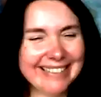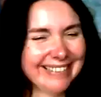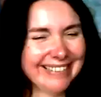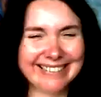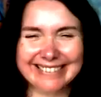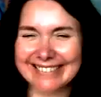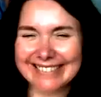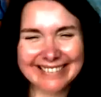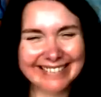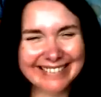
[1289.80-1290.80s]
still proved
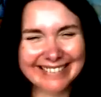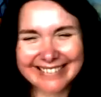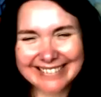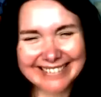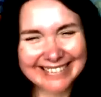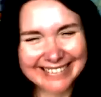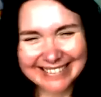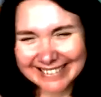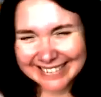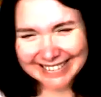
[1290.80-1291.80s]
very popular.
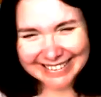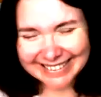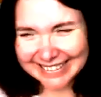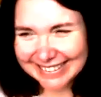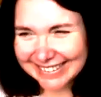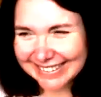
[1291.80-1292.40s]
In